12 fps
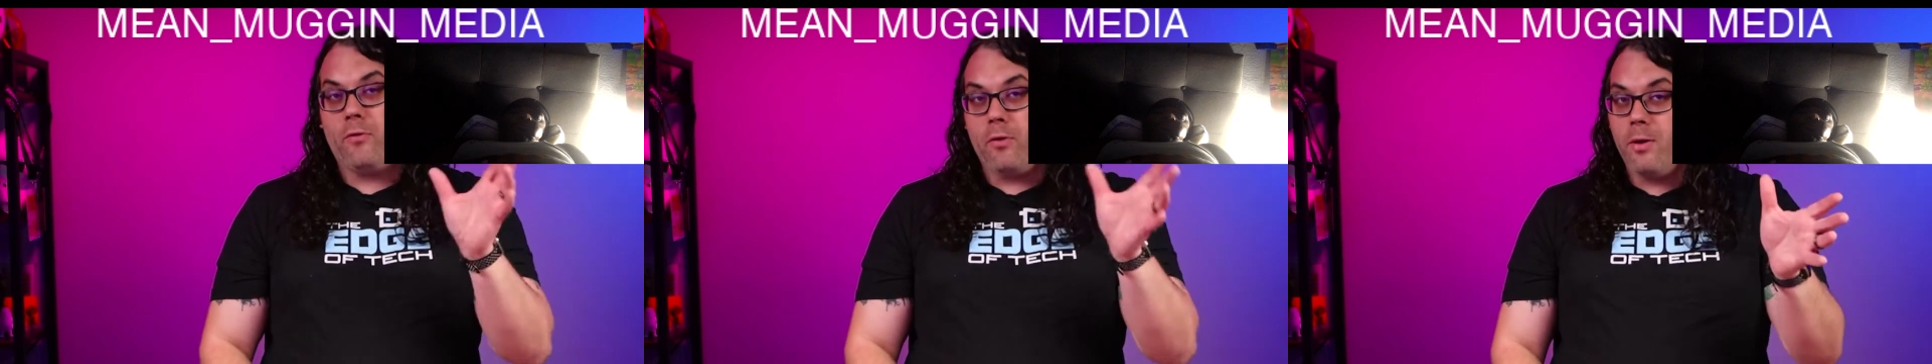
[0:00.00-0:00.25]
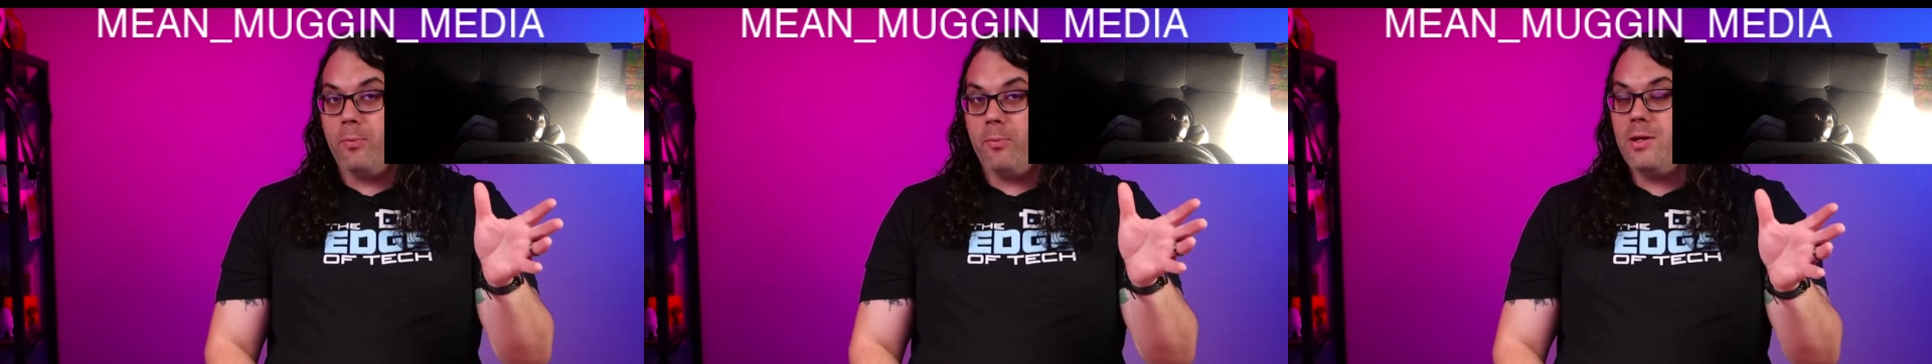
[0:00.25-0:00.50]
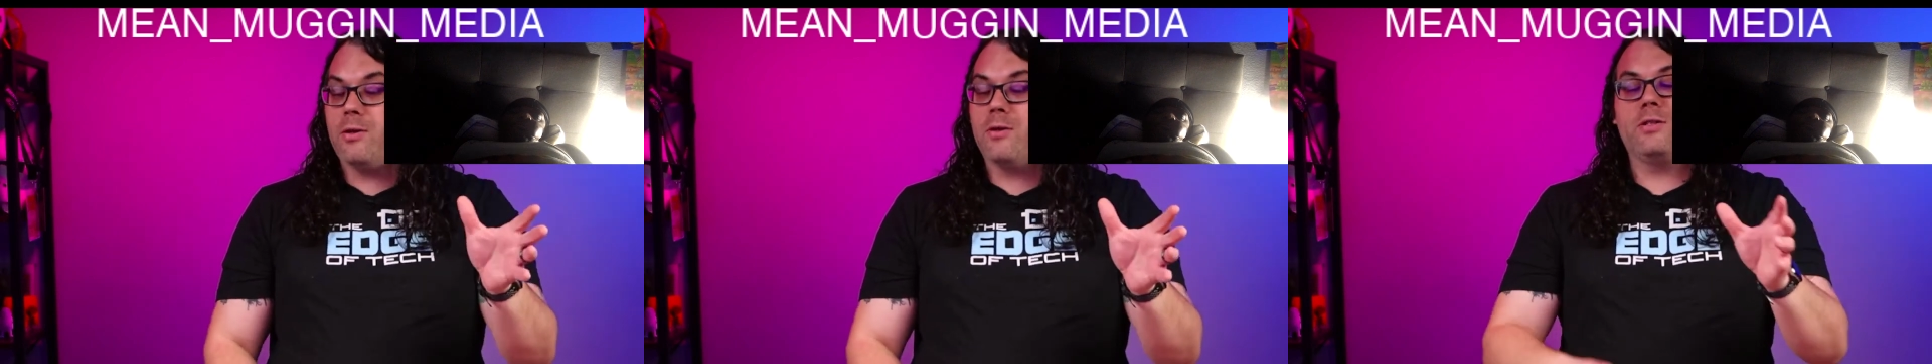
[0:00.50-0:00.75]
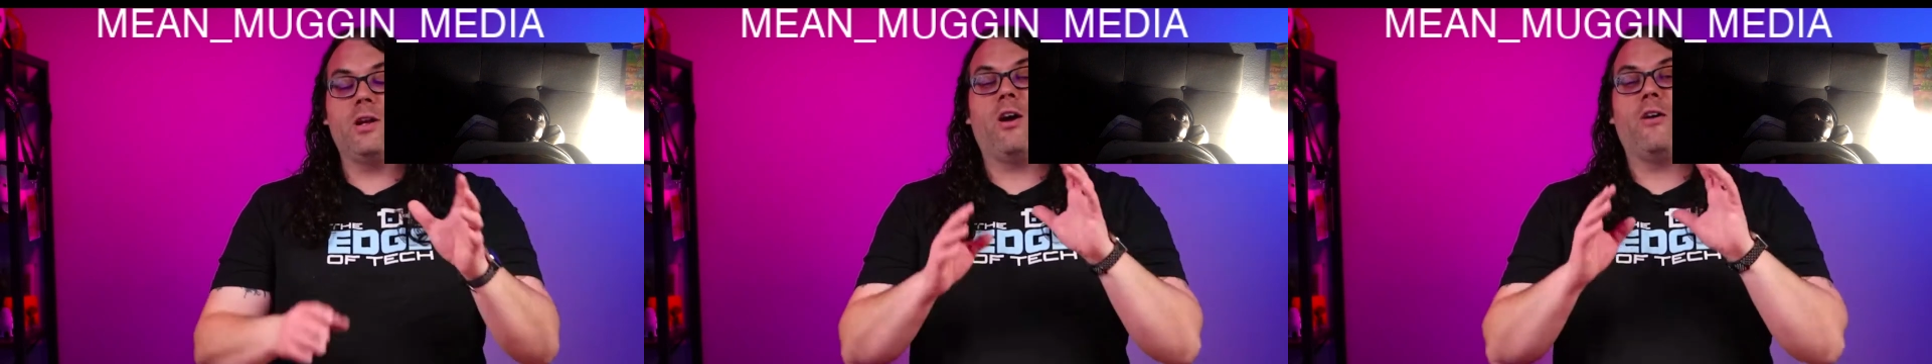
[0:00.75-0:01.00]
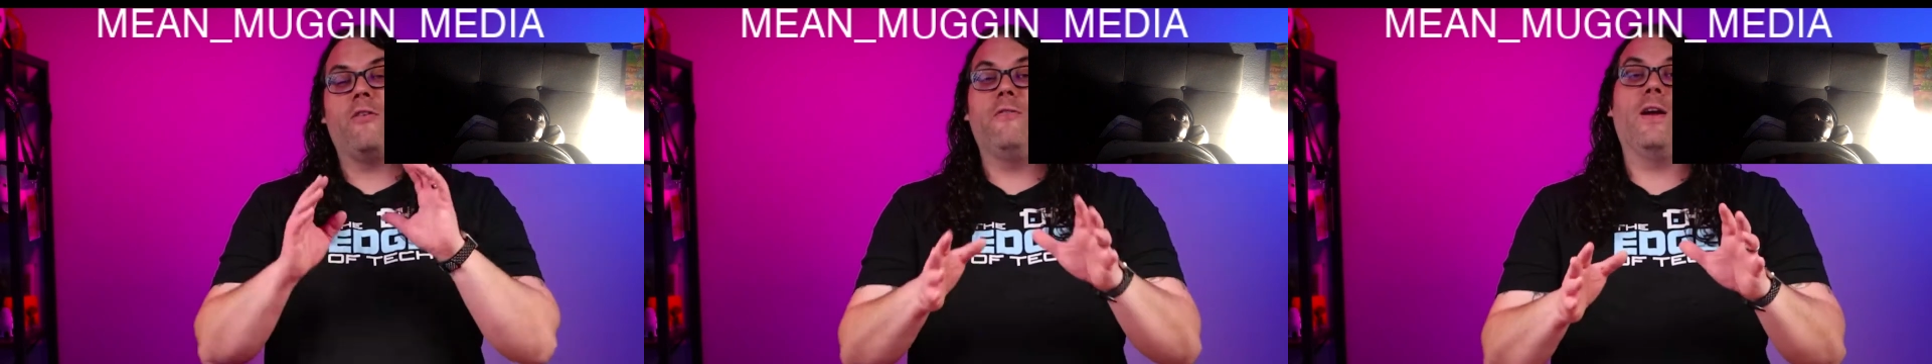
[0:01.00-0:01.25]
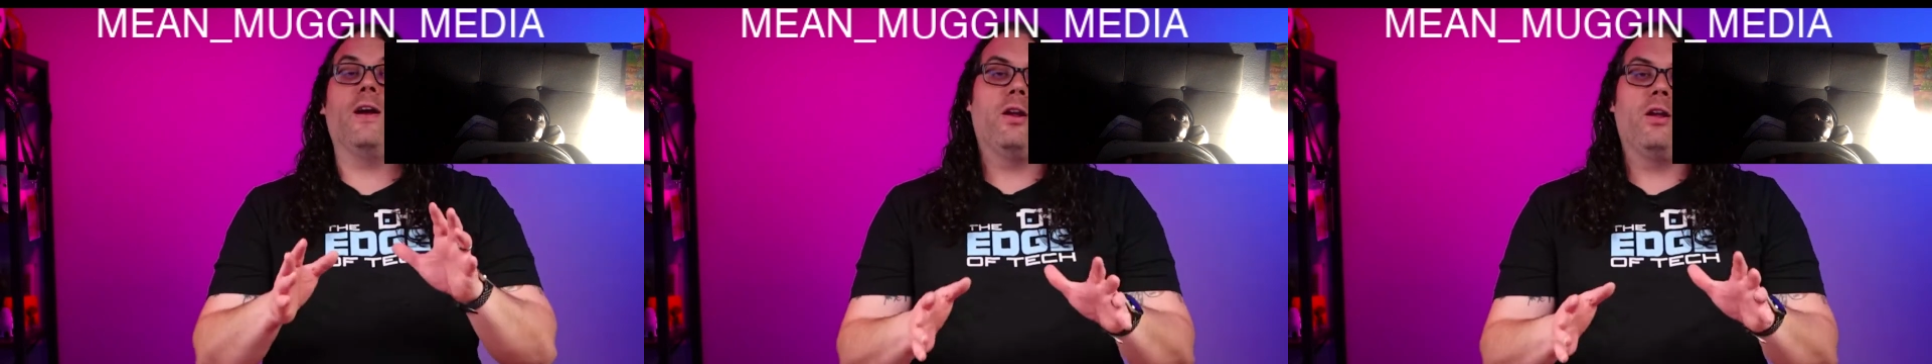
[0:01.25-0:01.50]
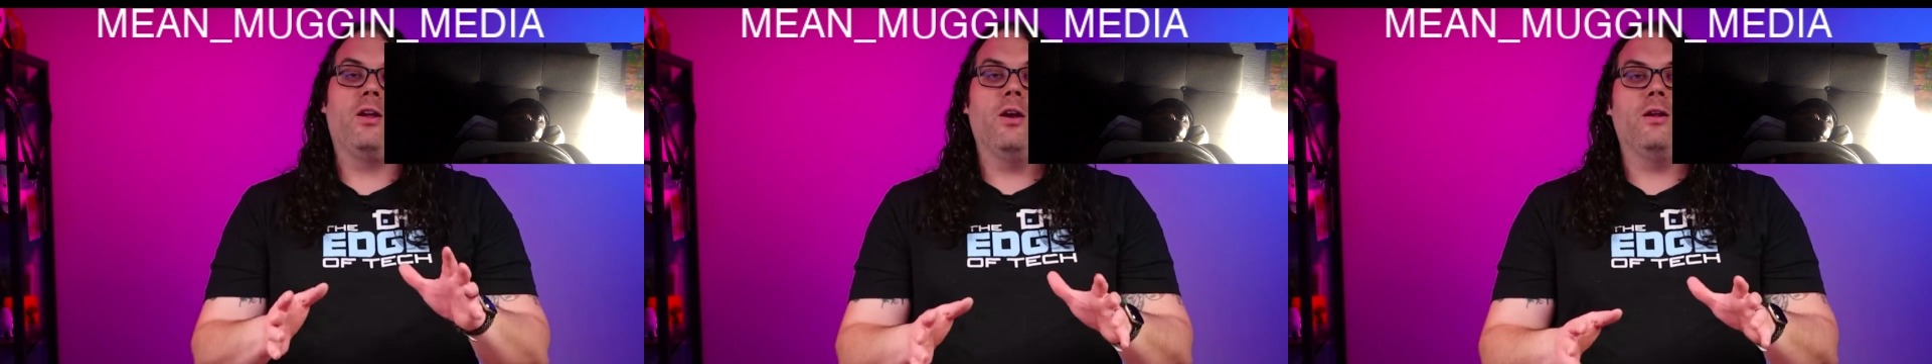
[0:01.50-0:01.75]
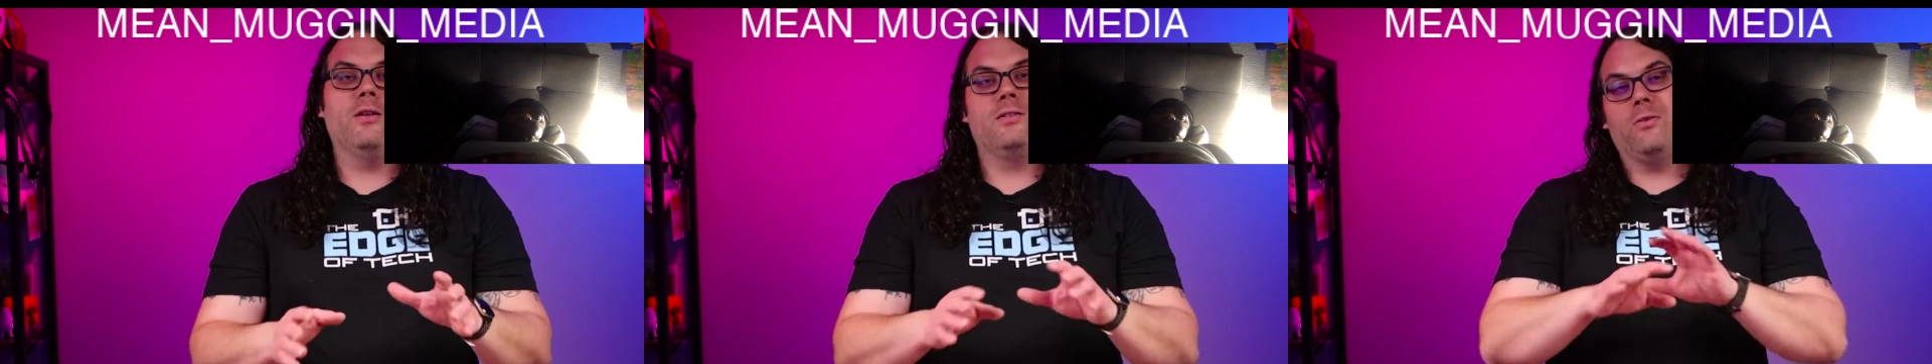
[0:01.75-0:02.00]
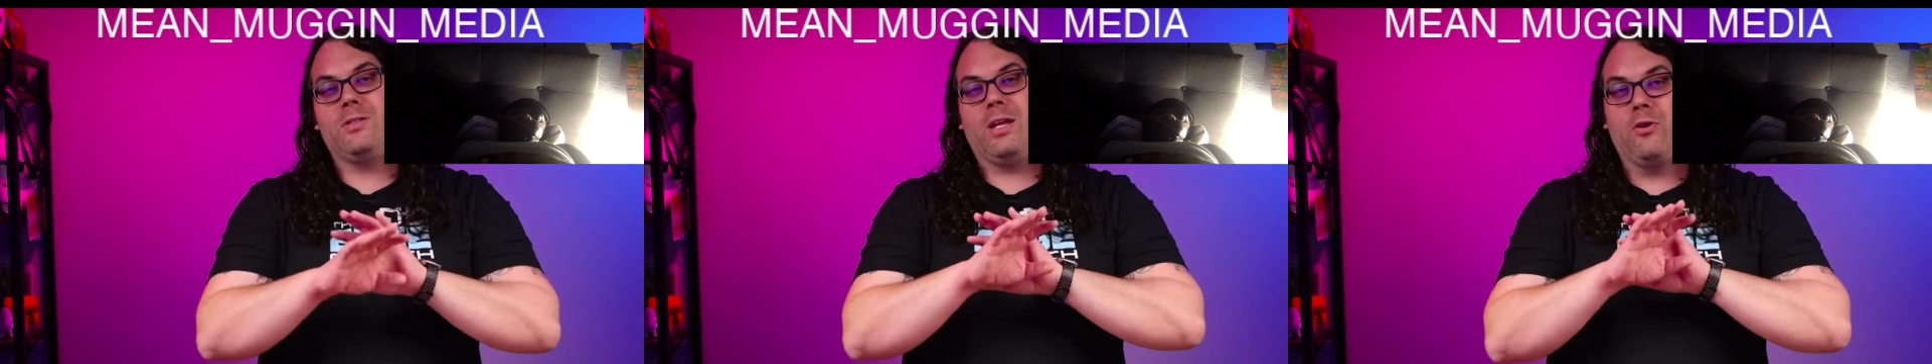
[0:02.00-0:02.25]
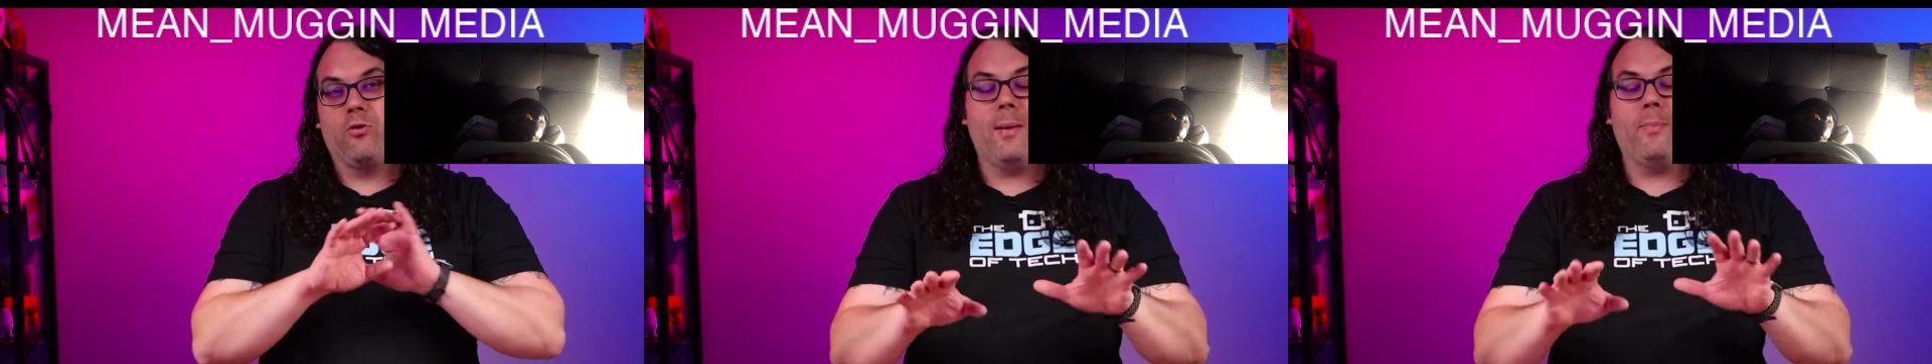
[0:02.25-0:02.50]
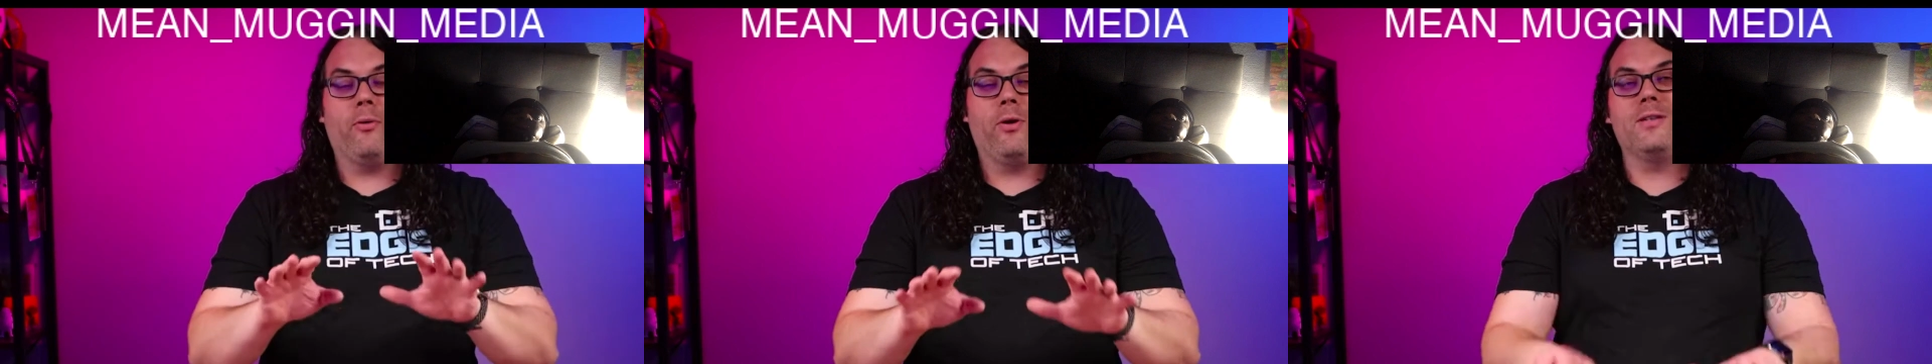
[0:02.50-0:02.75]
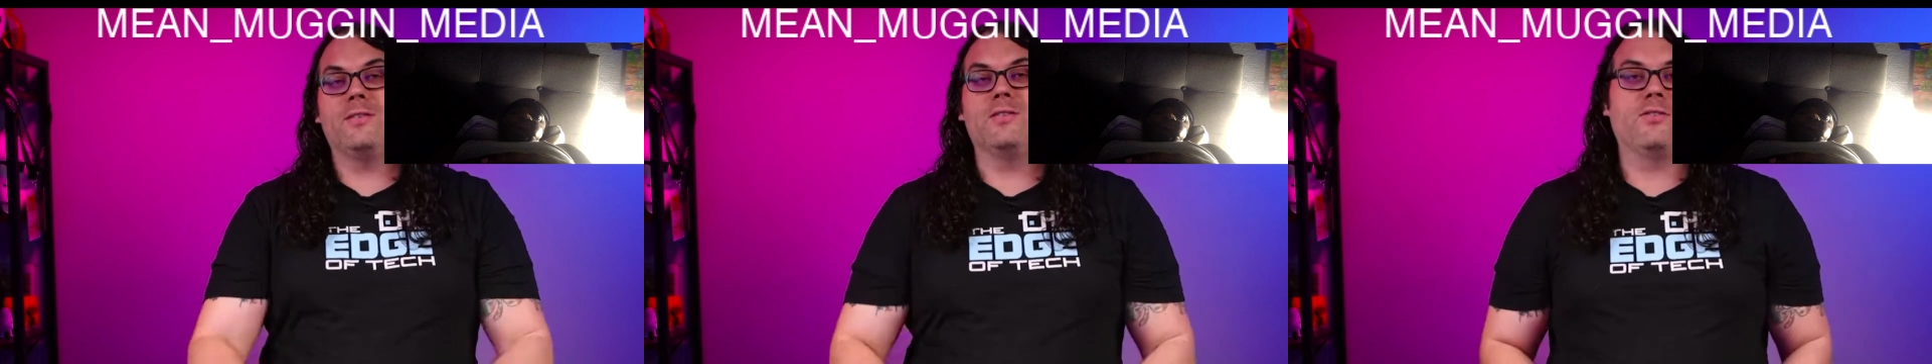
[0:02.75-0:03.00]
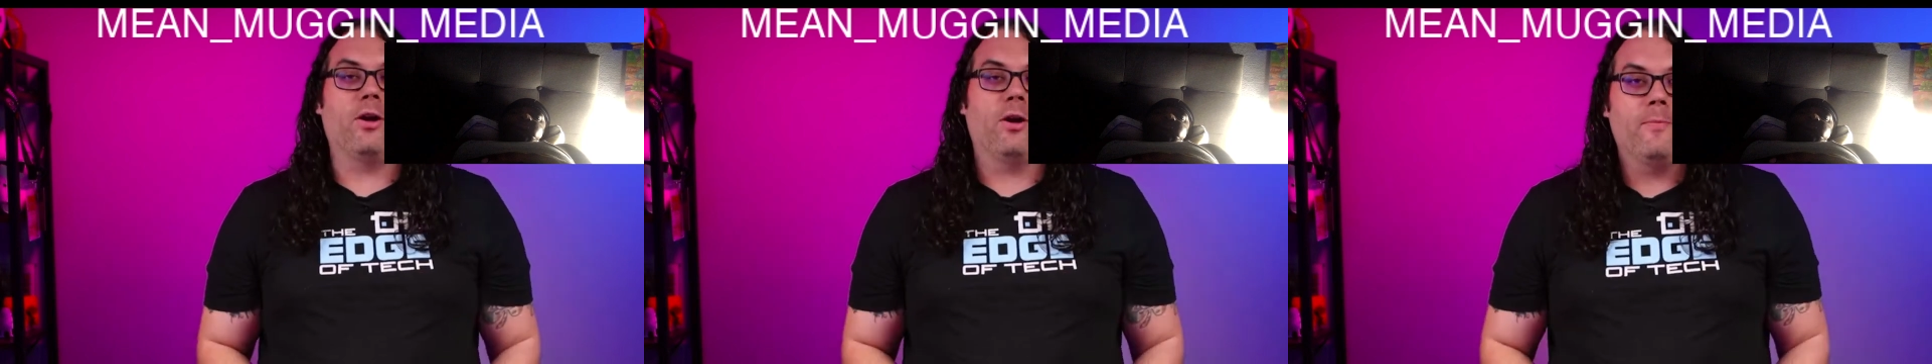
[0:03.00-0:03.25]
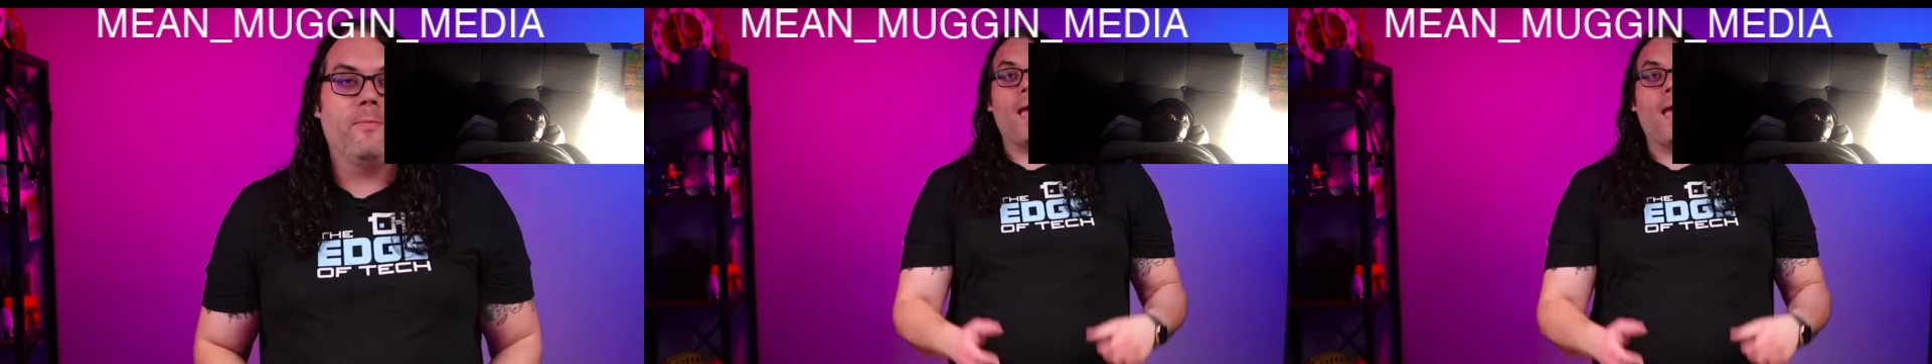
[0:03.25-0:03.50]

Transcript: for the printers are very good, so it's a great place to start.